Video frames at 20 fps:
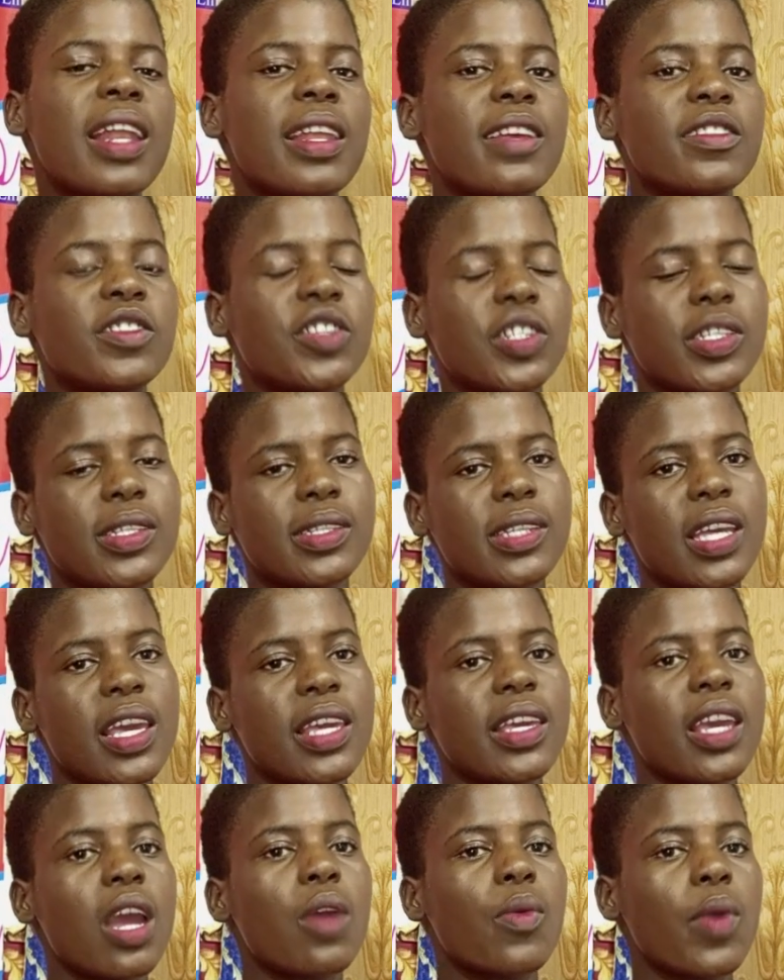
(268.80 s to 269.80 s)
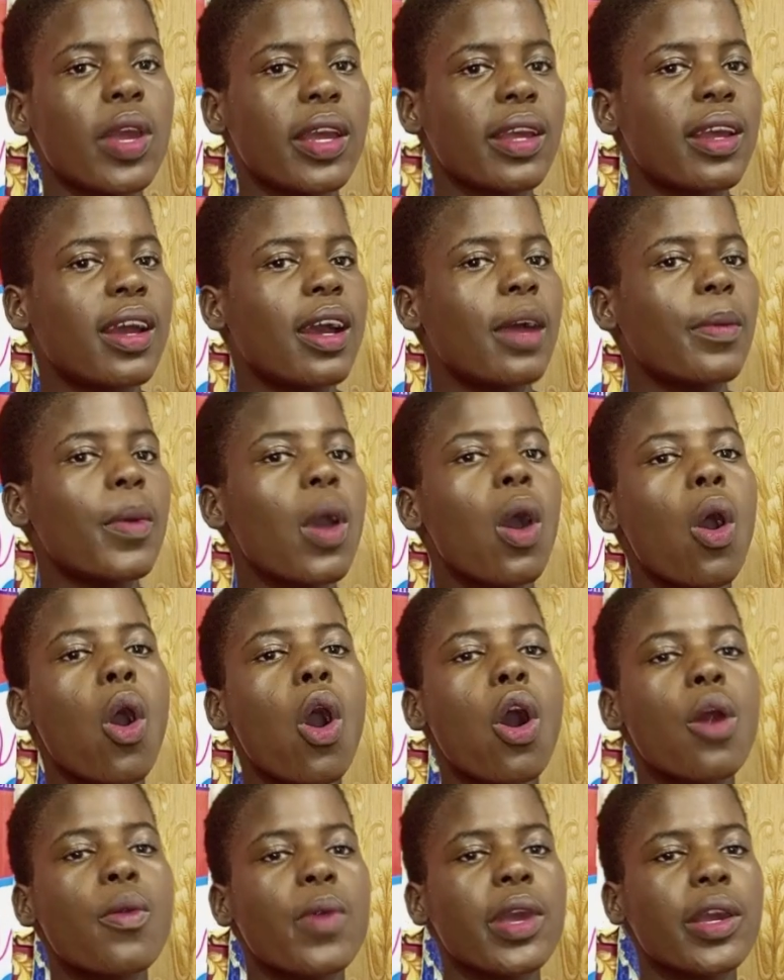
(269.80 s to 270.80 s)
Let's just take a recap
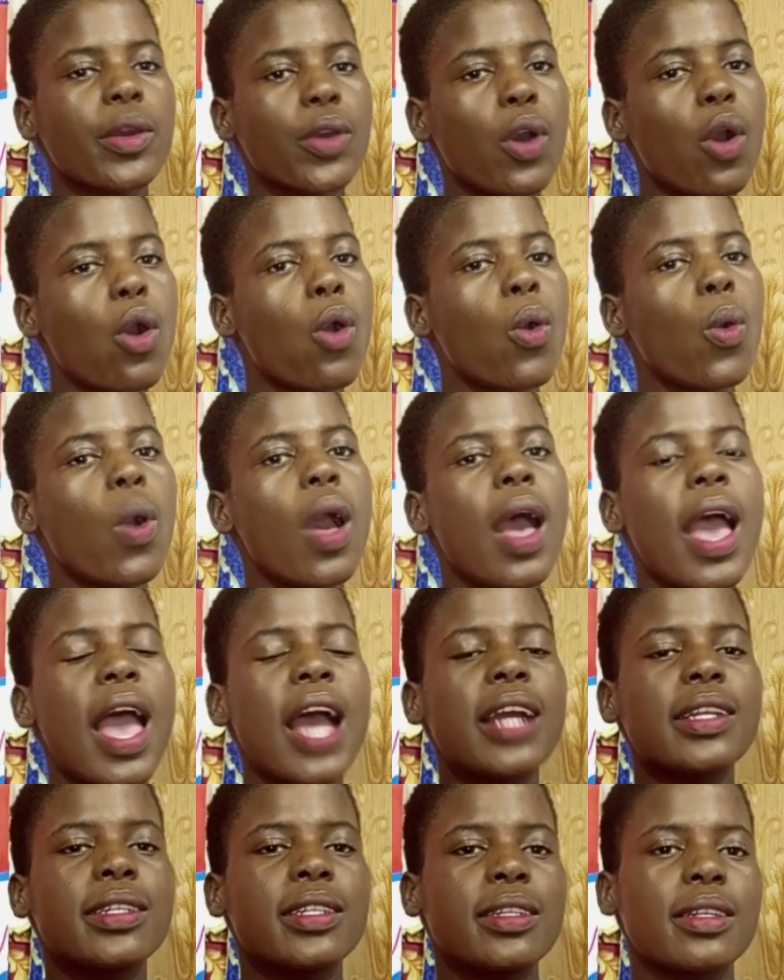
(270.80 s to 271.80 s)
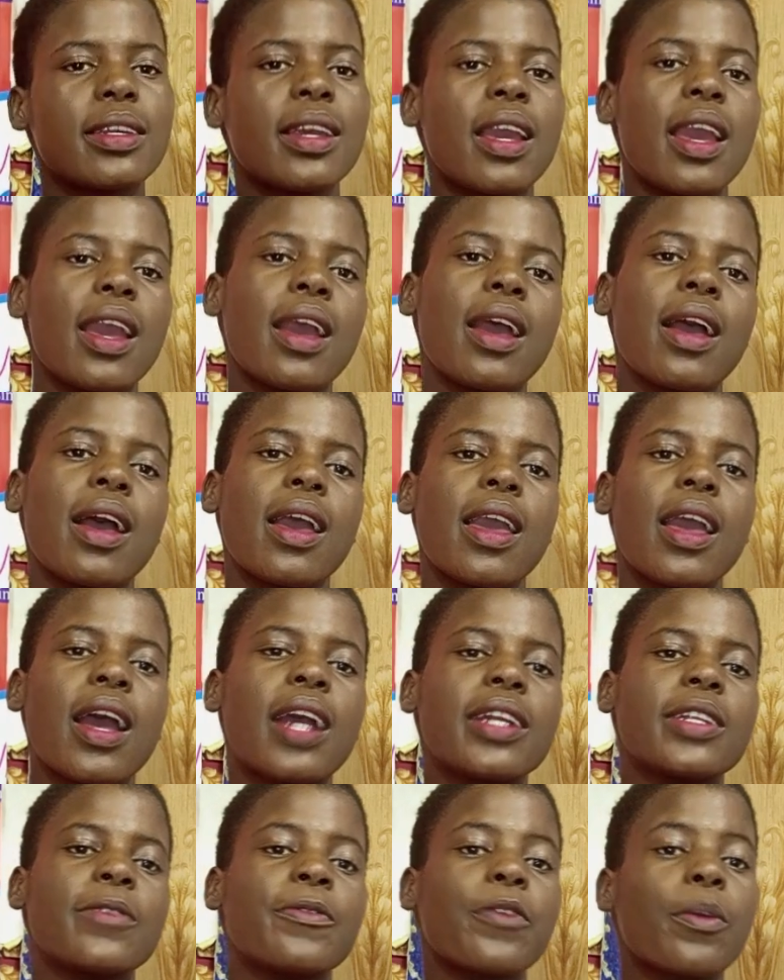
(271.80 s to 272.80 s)
or recall and
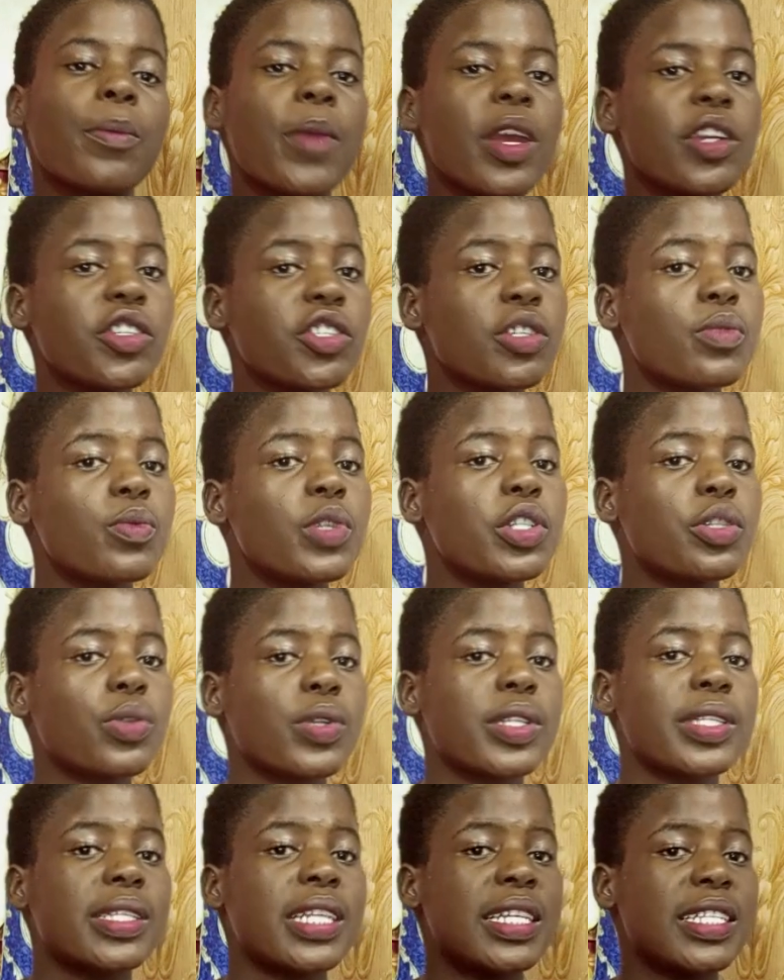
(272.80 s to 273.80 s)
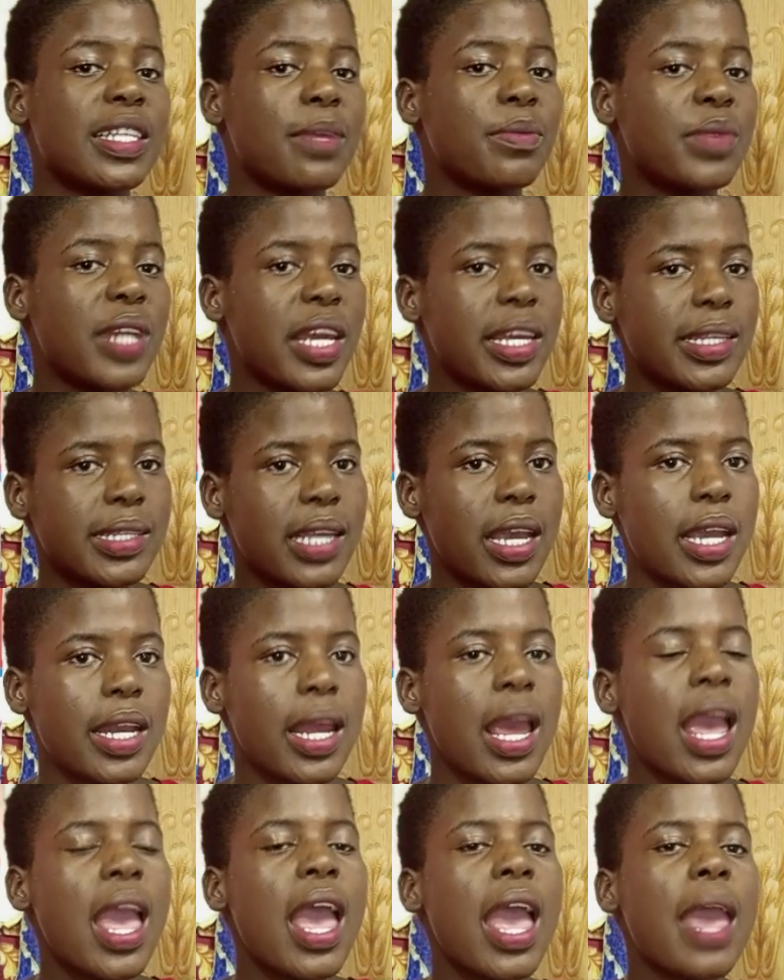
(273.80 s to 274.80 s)
an information which was
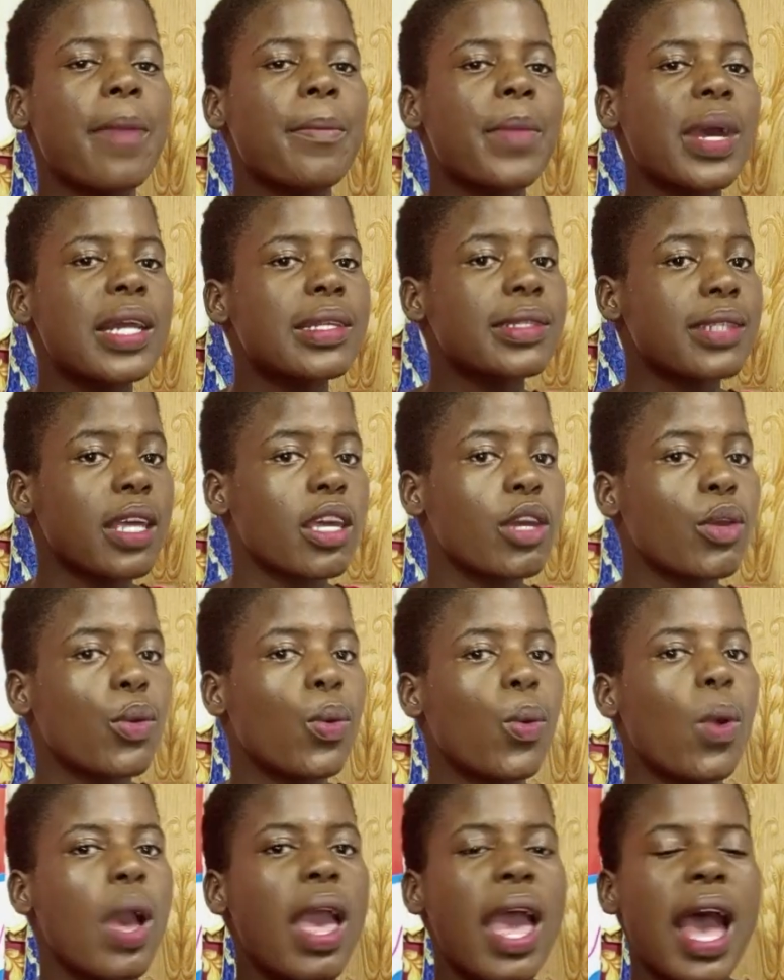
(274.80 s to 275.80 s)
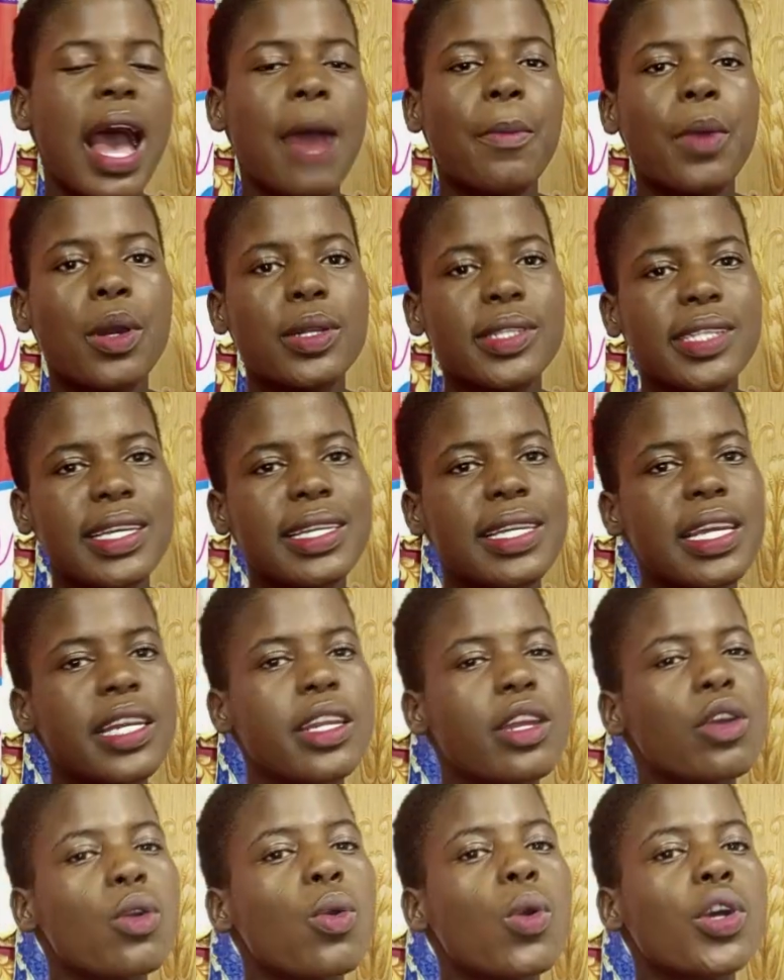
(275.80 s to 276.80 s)
disseminated a month ago about a
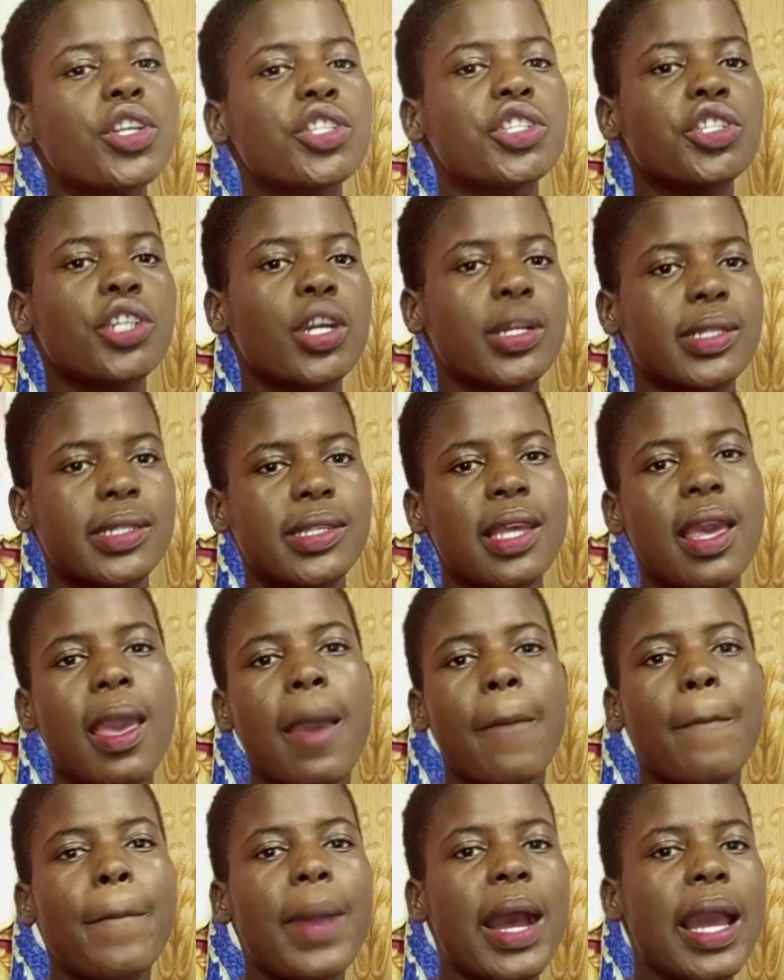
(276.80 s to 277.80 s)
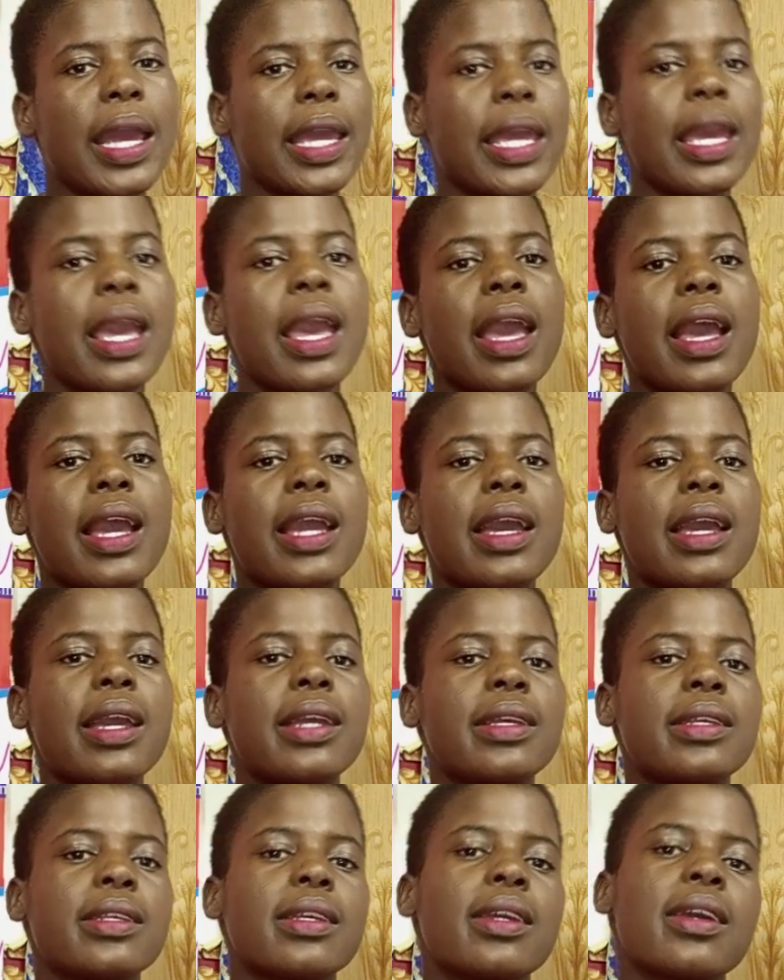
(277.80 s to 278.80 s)
lady who was shot by
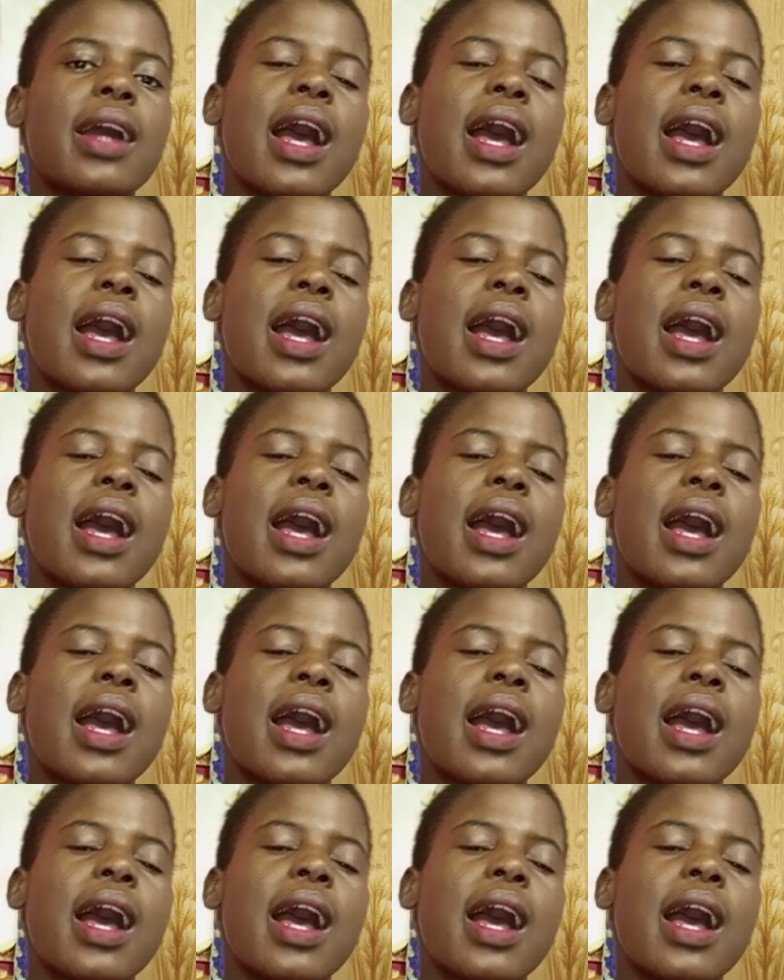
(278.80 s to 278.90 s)
her,